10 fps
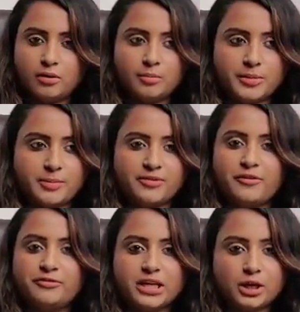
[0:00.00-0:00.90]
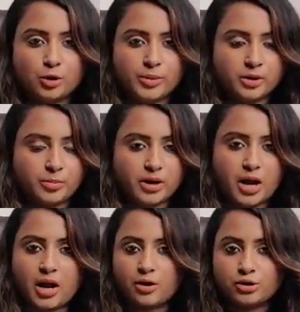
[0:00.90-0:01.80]
maybe 50 km per
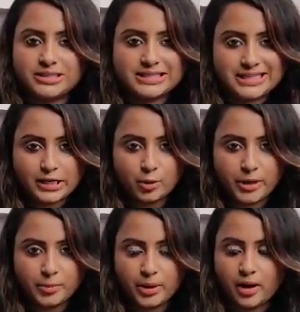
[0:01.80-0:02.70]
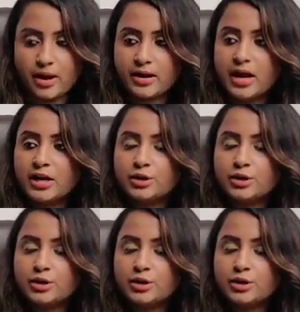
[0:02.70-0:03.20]
hour or 60 km per hour,